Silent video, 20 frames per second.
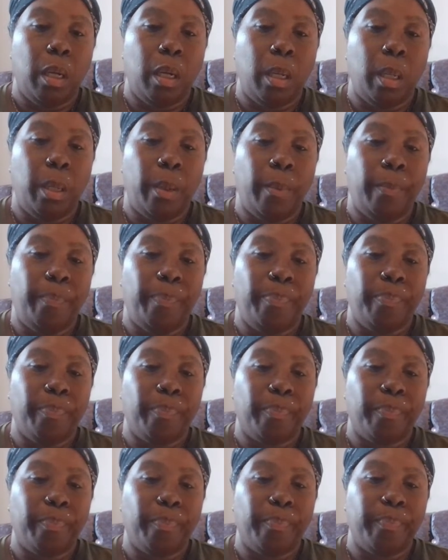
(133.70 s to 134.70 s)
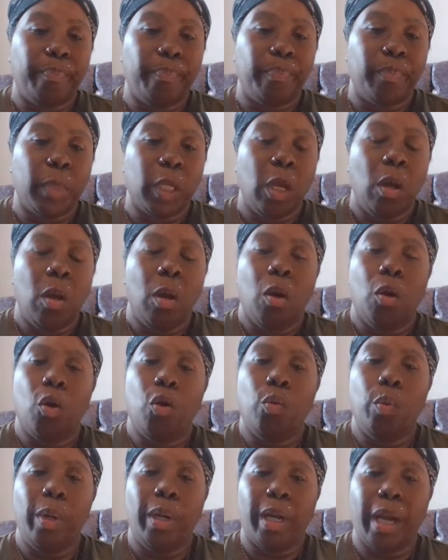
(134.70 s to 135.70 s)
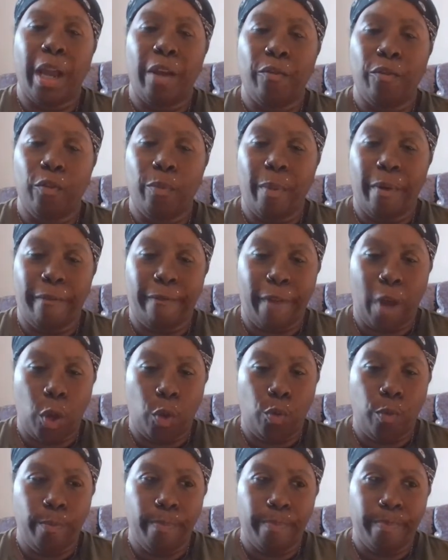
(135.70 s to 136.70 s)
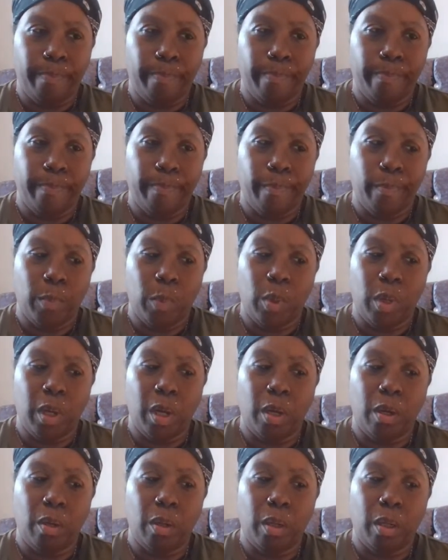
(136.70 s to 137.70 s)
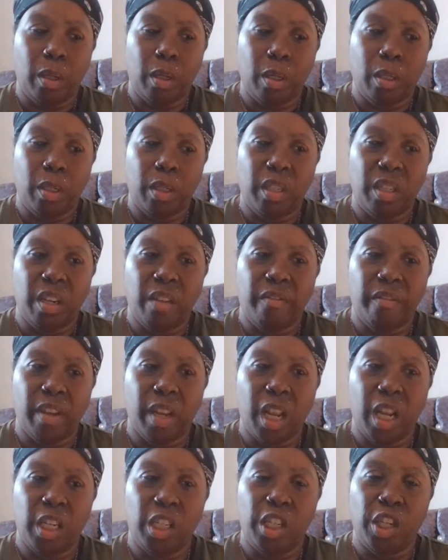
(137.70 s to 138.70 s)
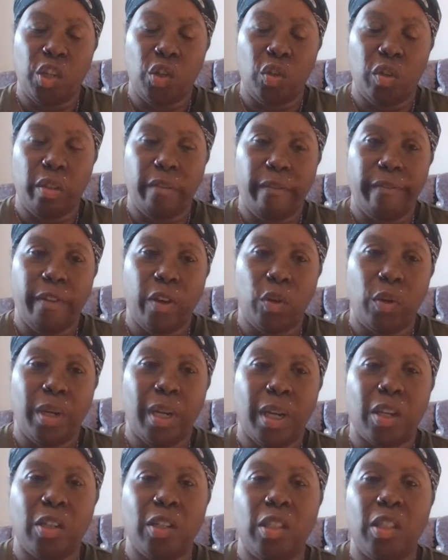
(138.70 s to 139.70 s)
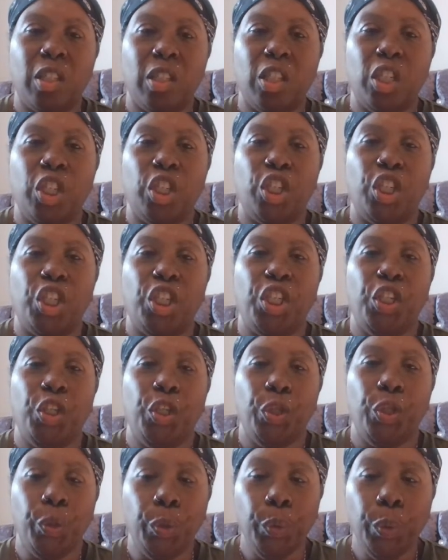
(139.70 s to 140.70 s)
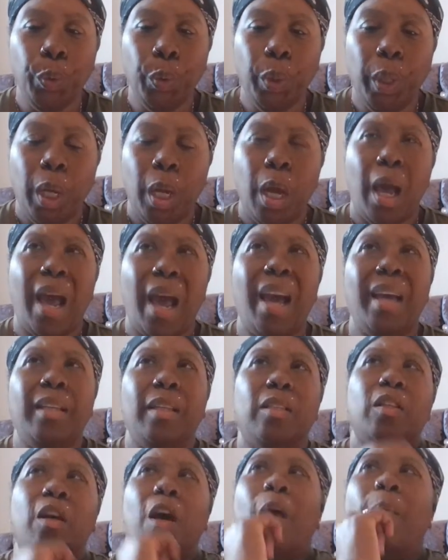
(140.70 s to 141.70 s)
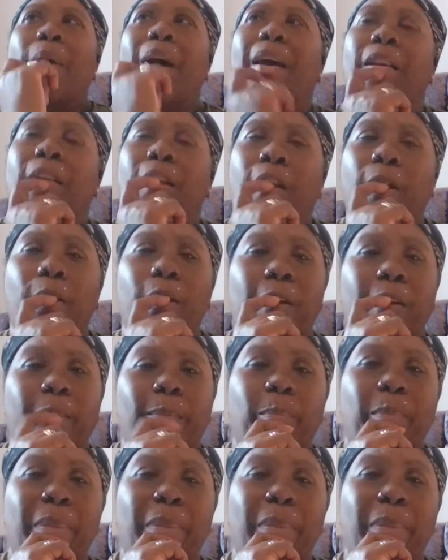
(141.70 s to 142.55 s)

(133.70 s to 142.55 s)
caught her going through my phone. There's nothing actually on the phone that concerned you. At the time, I had a